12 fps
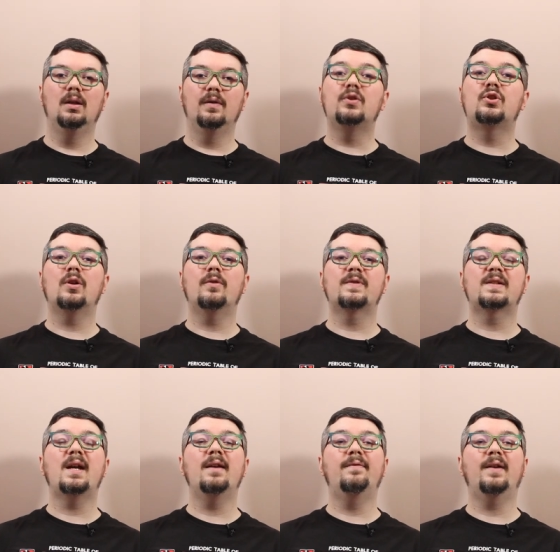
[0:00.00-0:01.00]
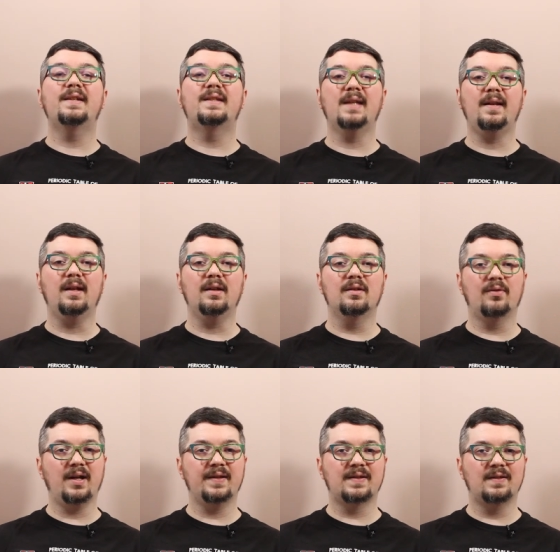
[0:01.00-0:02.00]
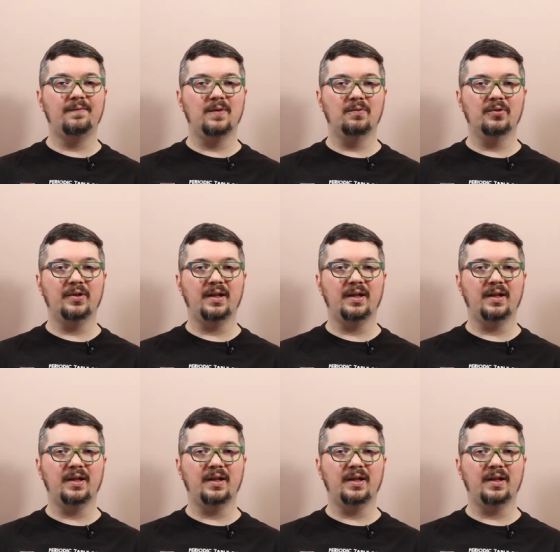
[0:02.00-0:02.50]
The show's sci-fi setting grants the viewer